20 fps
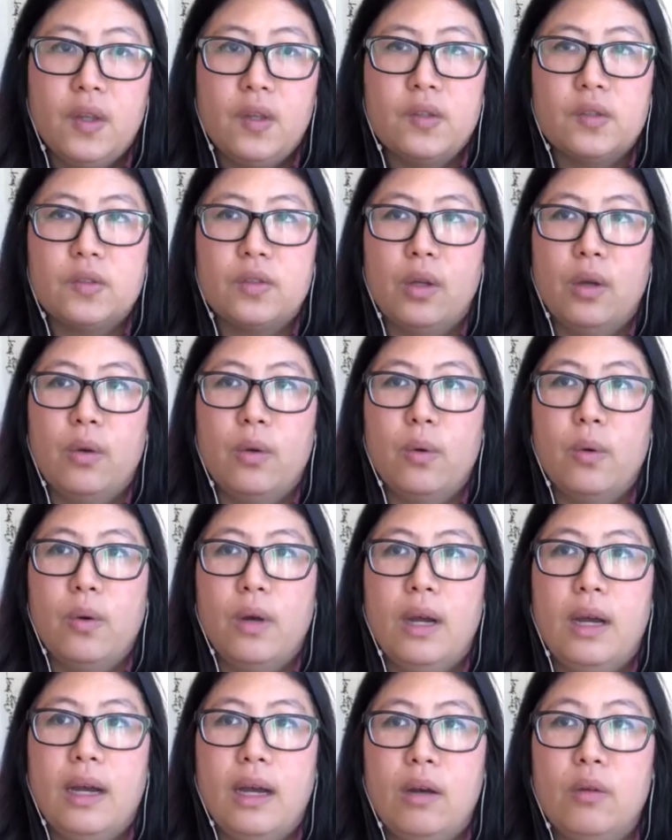So
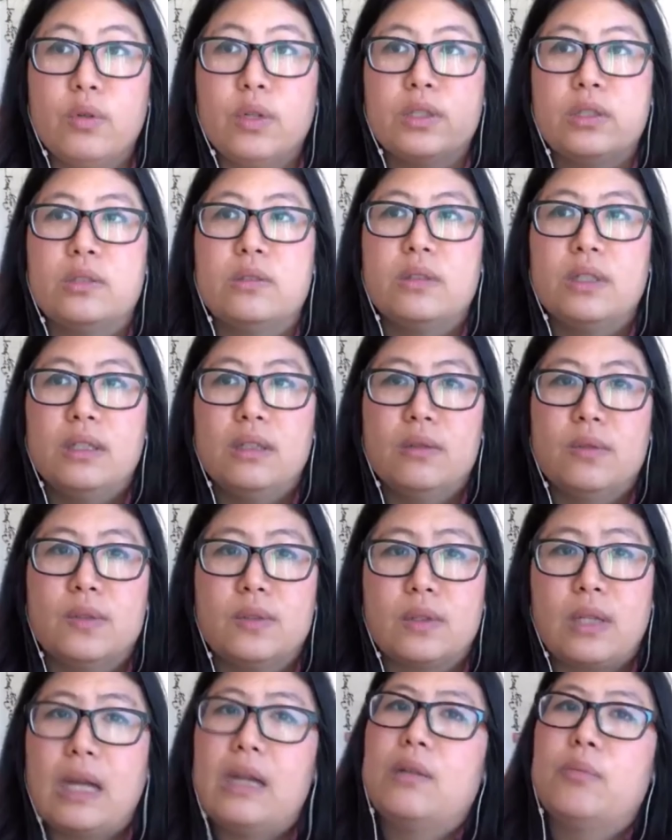originally it
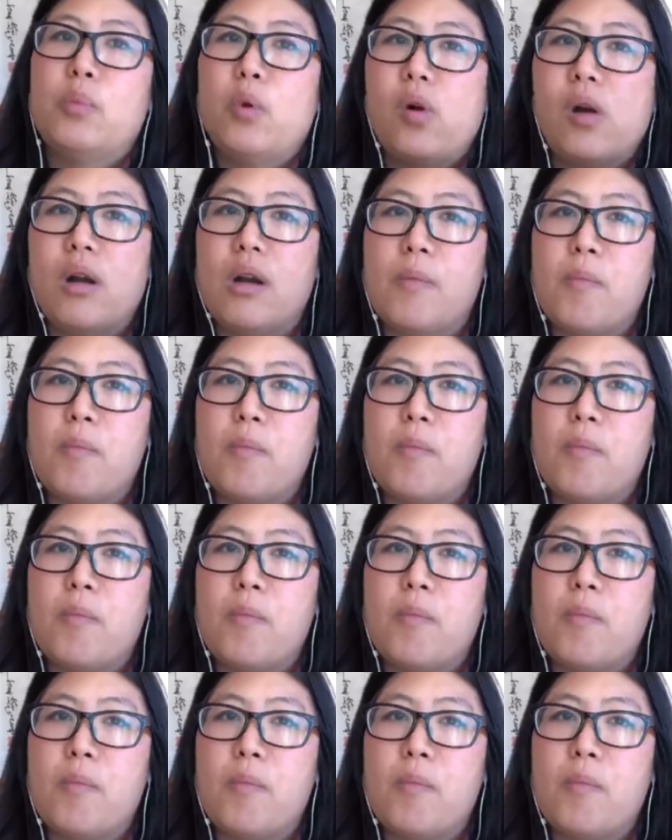was kind of more